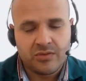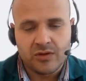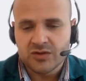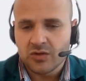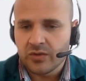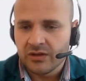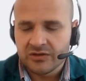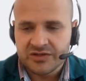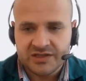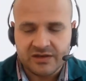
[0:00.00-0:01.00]
also with
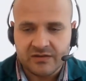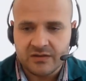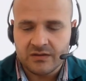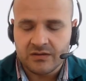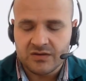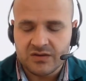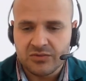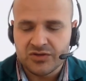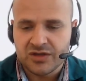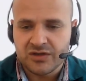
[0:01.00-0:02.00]
logistic
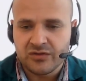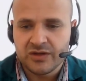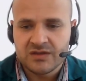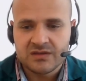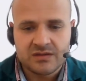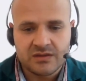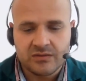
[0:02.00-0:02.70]
distribution units.